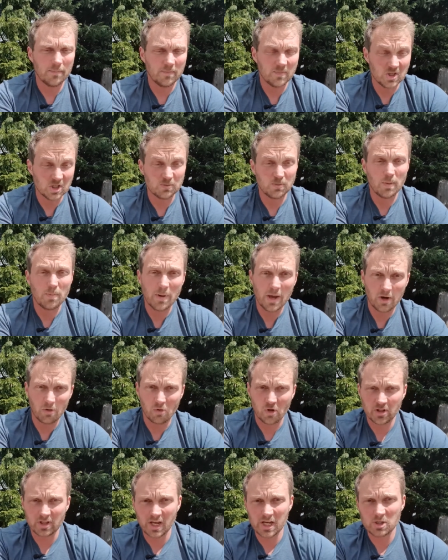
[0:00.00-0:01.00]
just be better
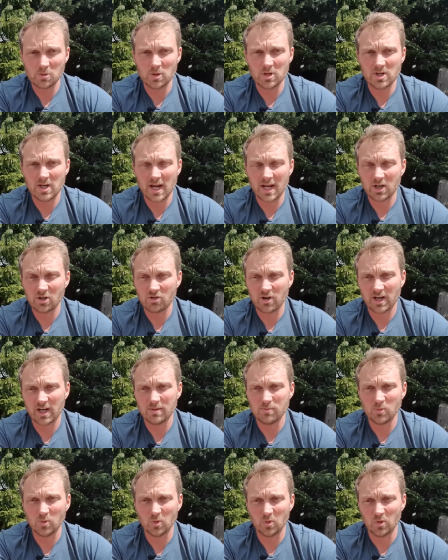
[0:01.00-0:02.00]
on the days where you can track
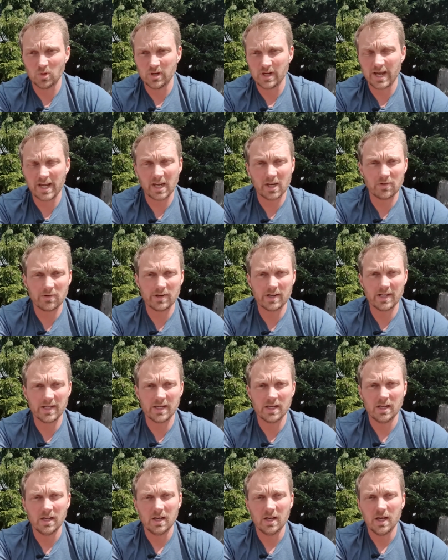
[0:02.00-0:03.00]
it more
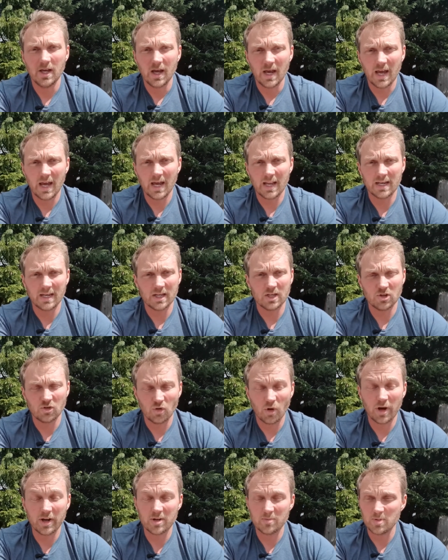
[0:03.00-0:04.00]
accurately, and then
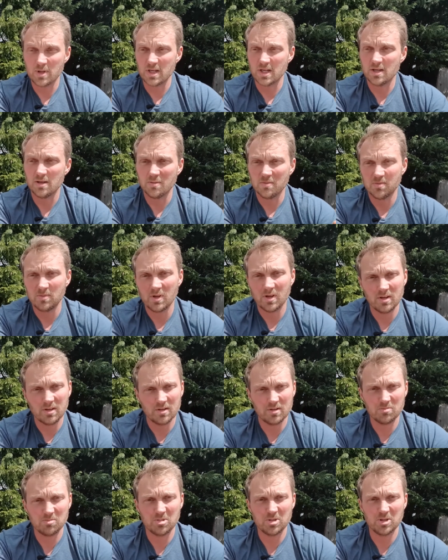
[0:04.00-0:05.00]
try to be
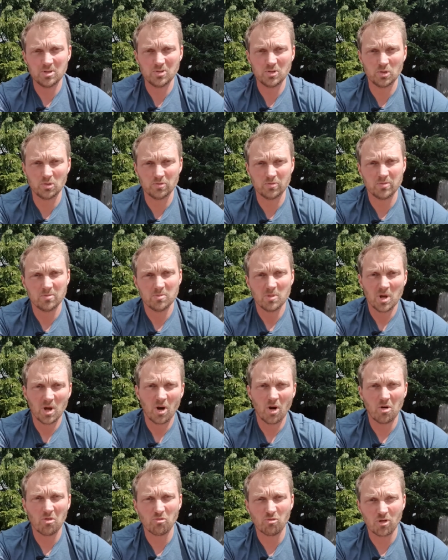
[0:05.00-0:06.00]
sort of
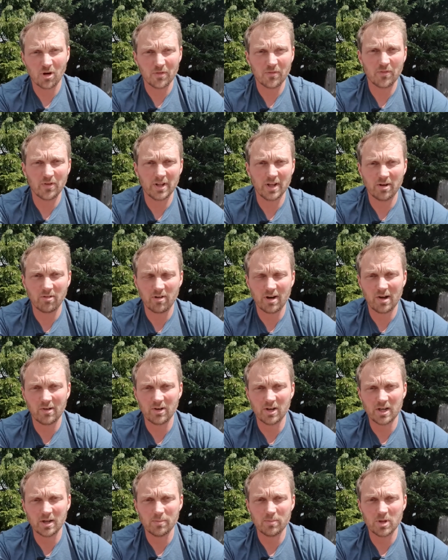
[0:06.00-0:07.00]
roughly around
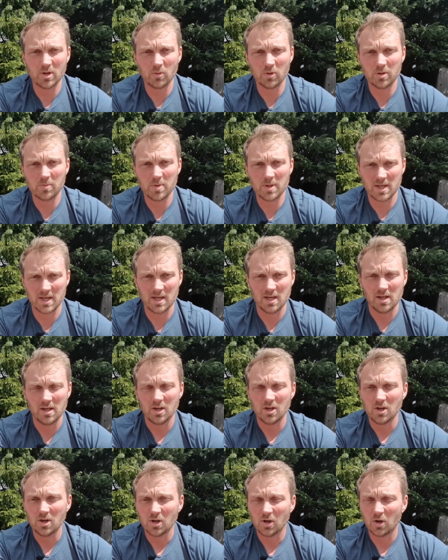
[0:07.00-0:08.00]
the number you want to be
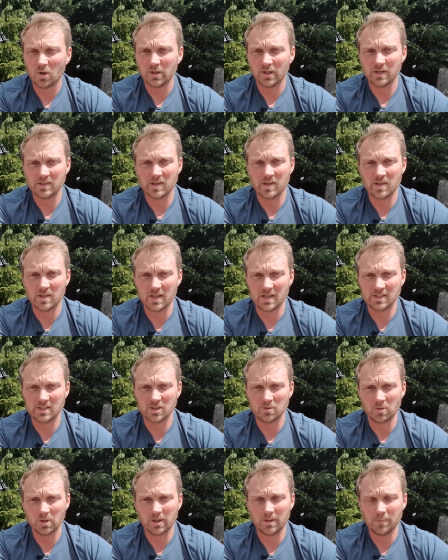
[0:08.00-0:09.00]
on those other days
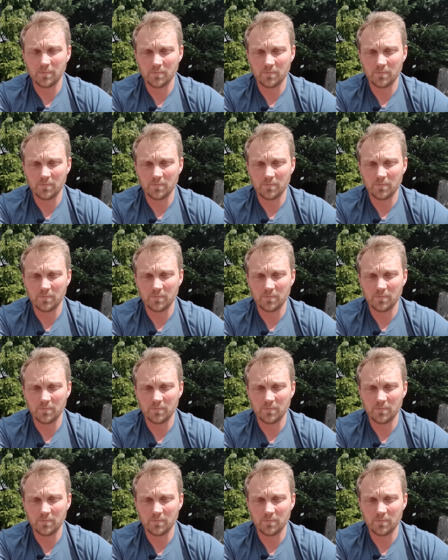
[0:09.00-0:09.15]
as well.